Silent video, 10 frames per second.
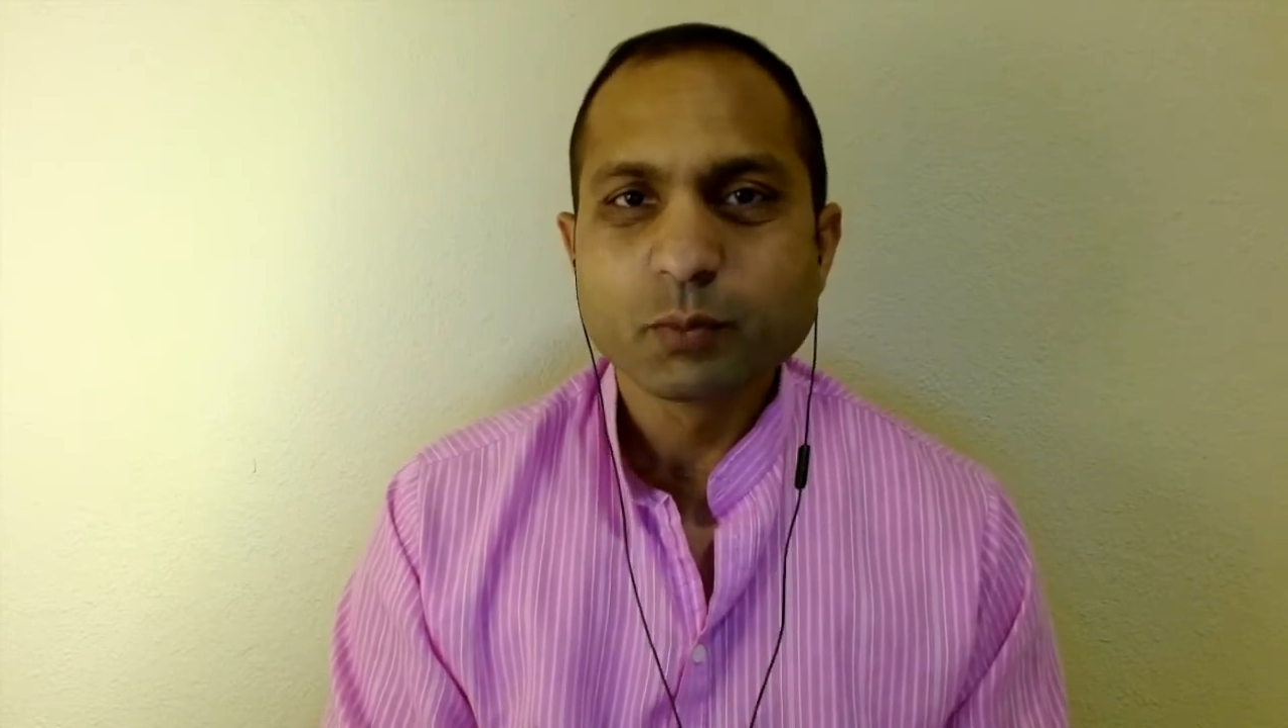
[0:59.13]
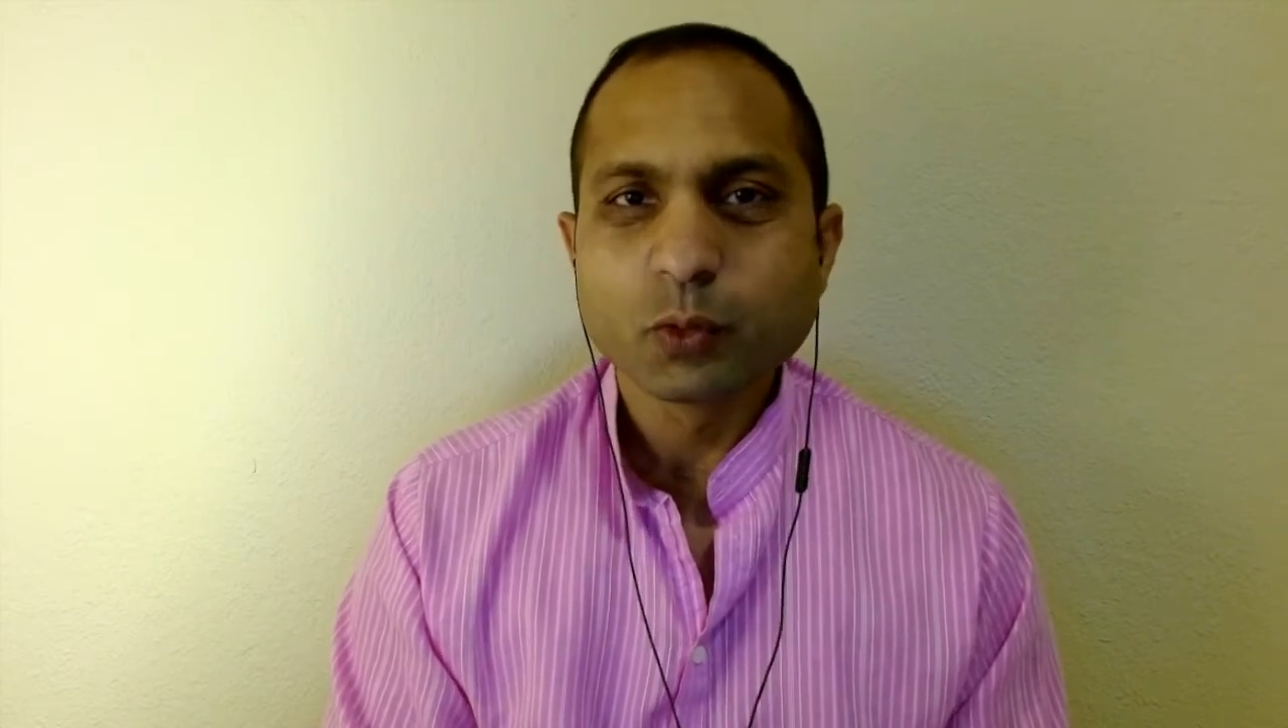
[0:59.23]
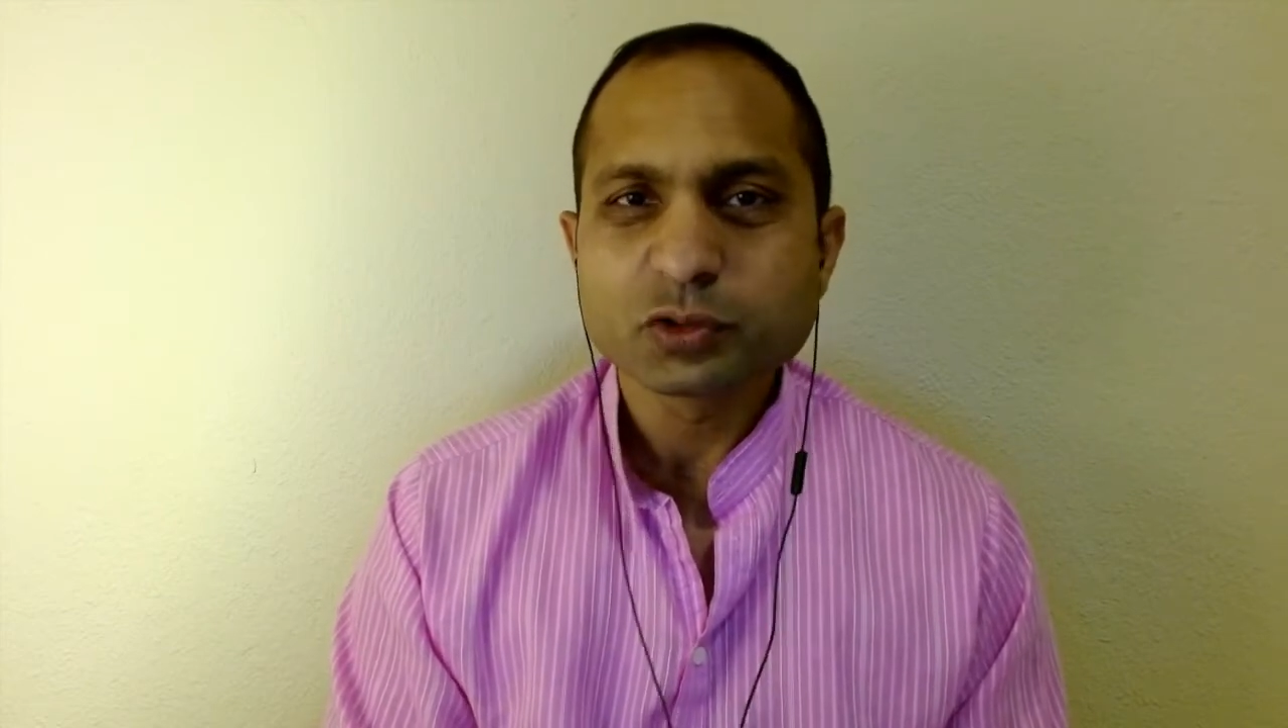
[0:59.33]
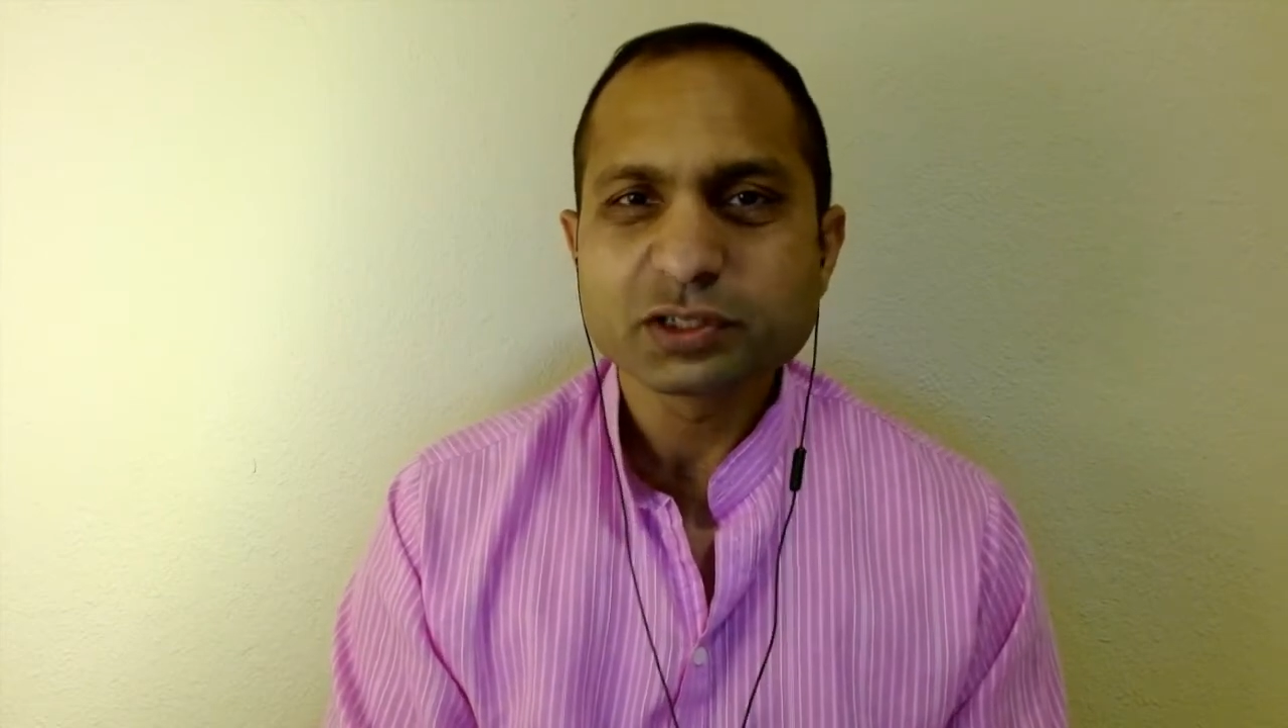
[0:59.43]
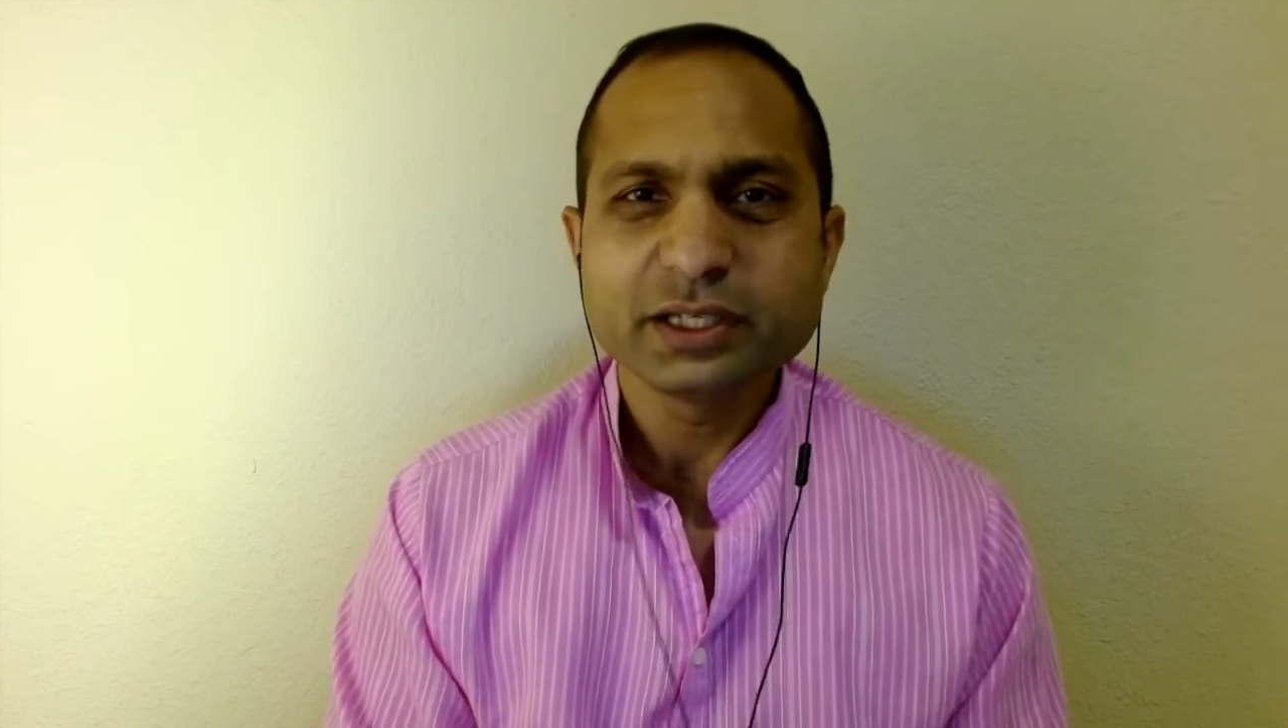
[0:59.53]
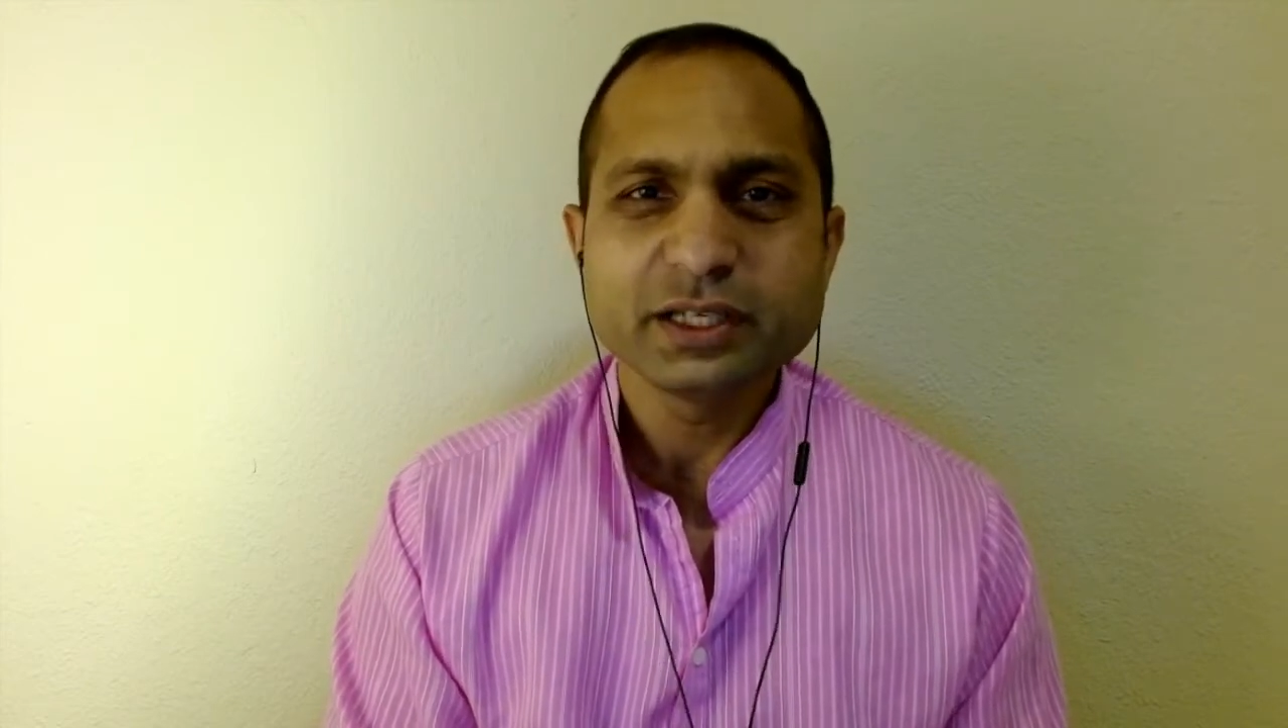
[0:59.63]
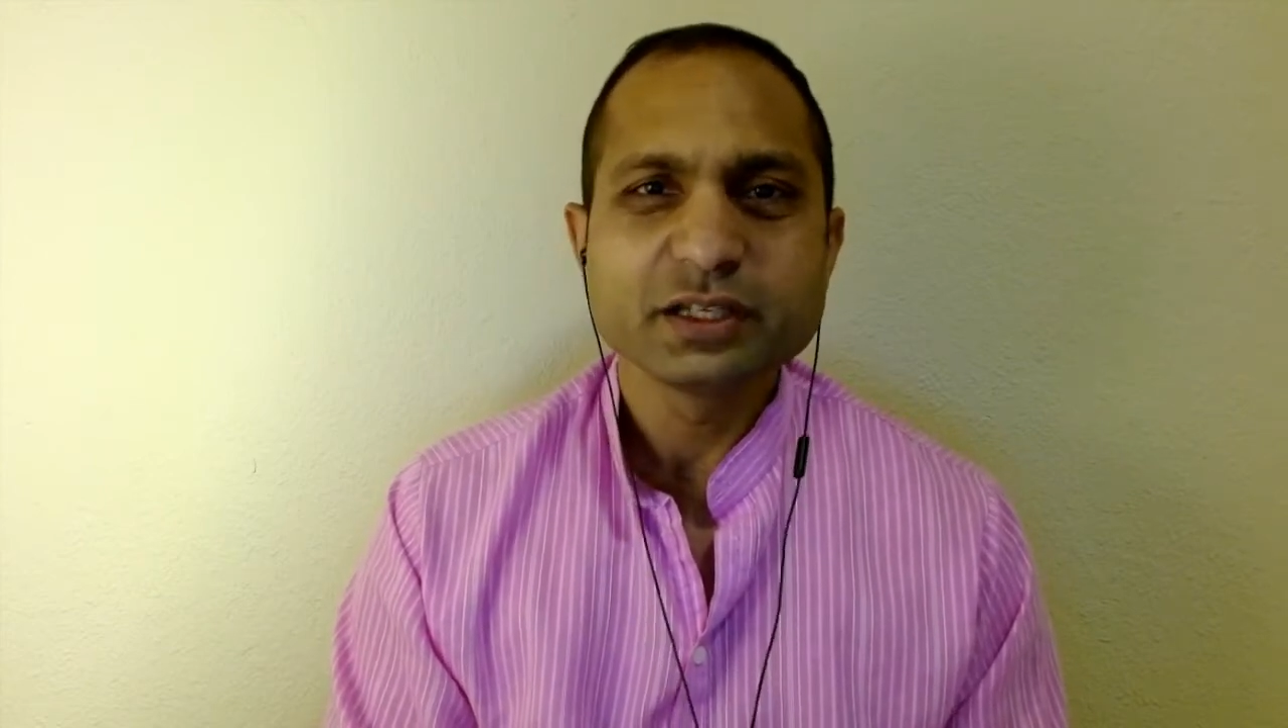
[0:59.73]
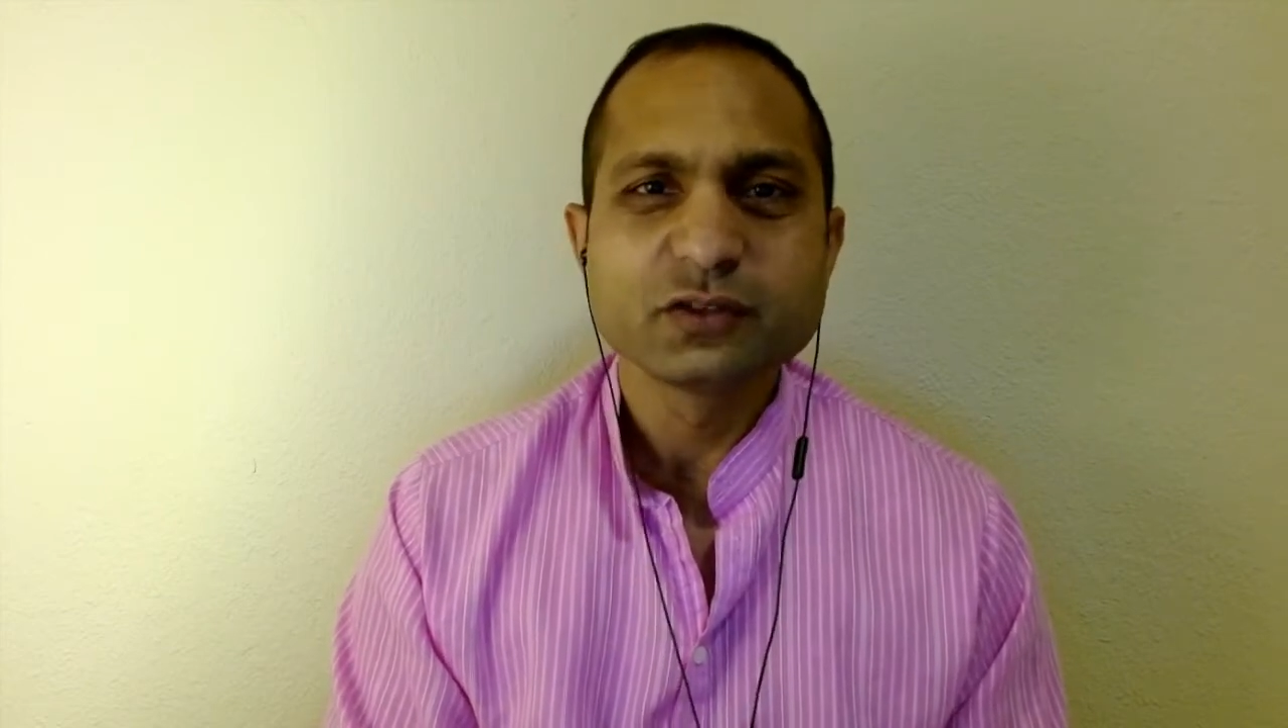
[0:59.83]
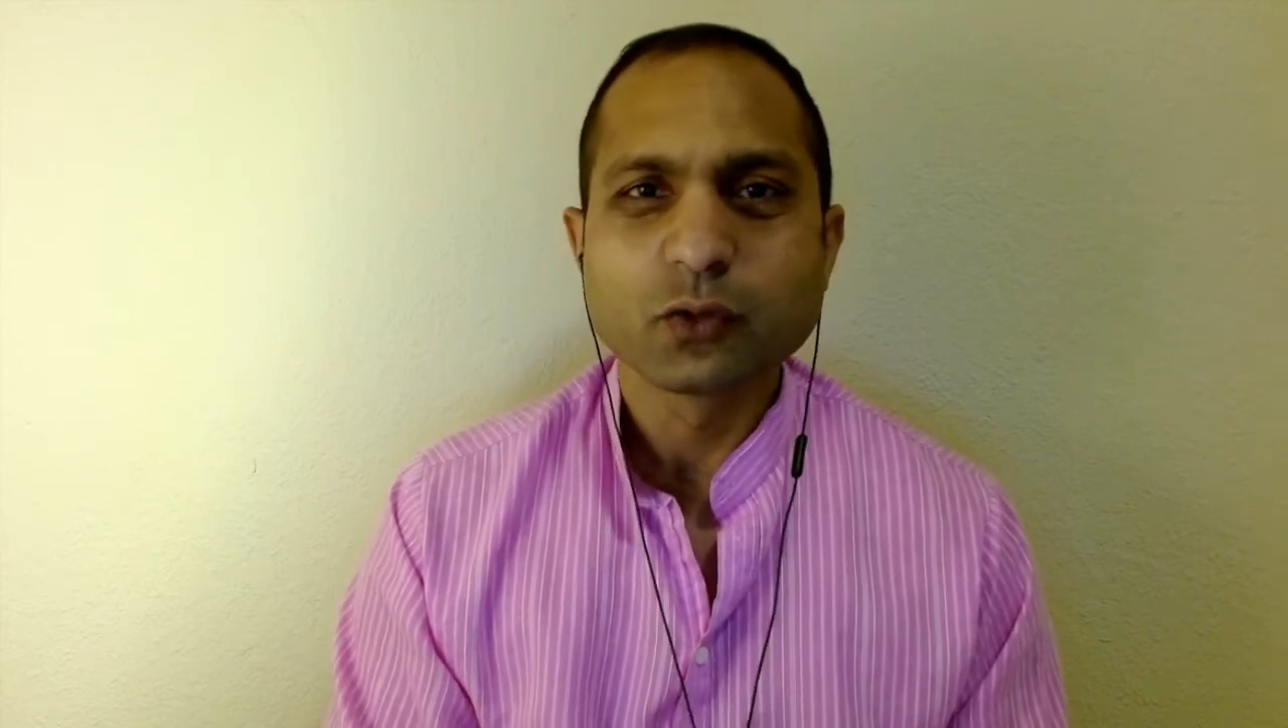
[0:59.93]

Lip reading: mostly is